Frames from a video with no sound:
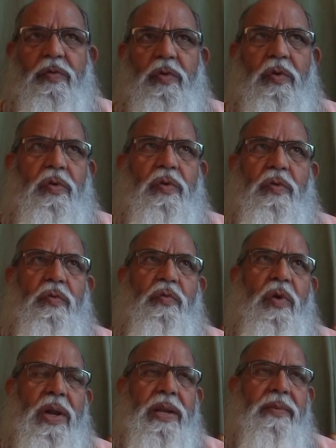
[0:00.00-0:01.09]
So,
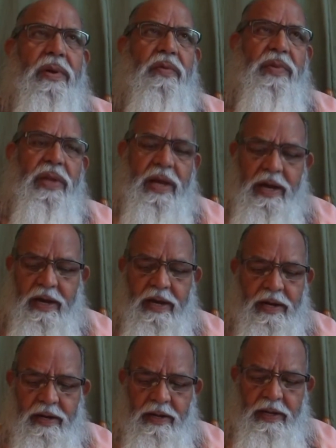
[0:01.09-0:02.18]
whatever we
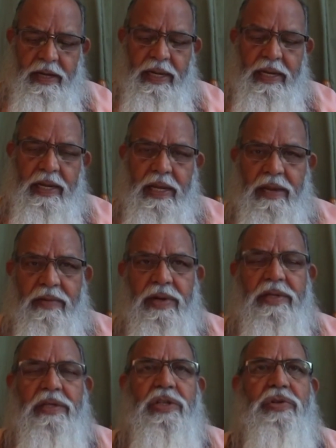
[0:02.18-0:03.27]
are in a
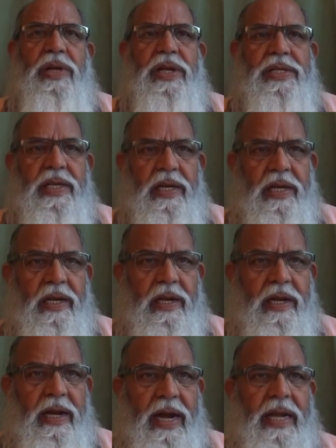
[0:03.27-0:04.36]
given situation,
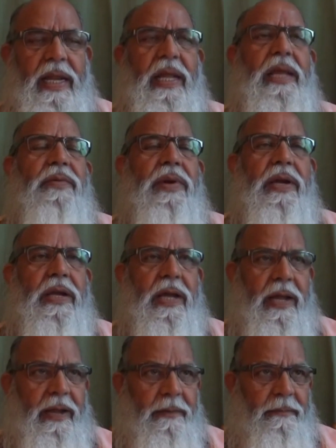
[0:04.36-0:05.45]
at a given
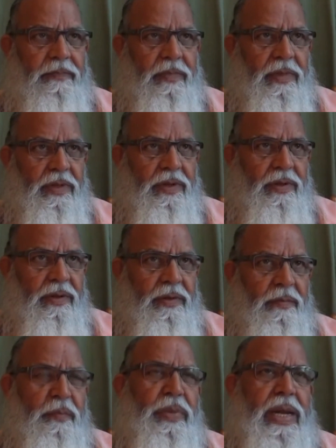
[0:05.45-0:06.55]
time,
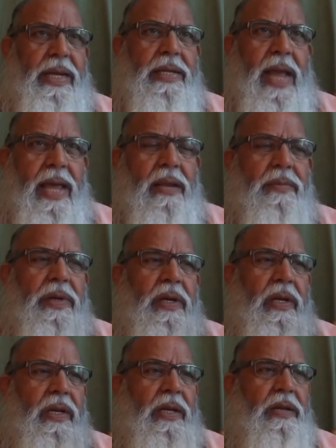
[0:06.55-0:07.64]
be
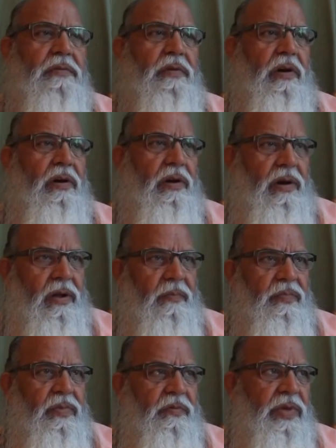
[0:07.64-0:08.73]
dynamically involved
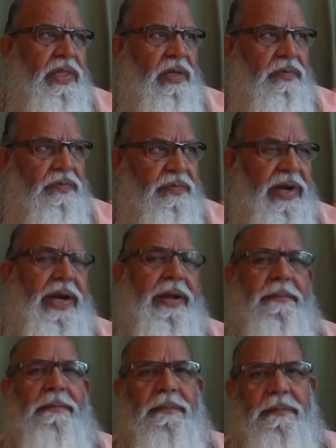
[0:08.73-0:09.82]
with a
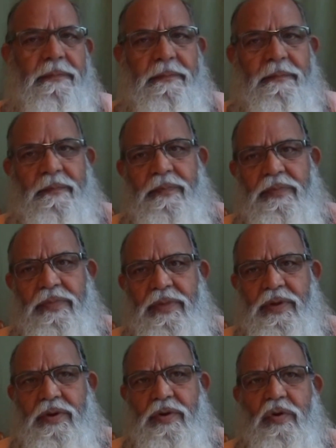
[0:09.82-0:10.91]
freedom
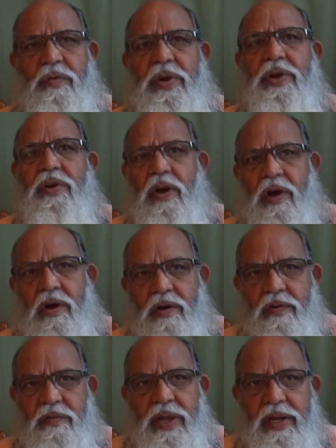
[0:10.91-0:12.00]
to withdraw
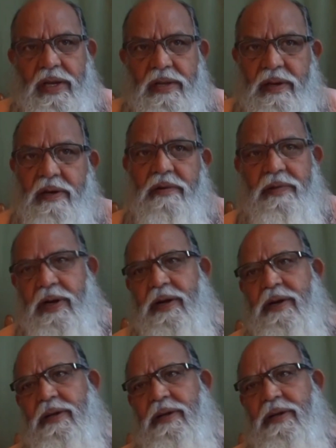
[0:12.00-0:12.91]
when it is required.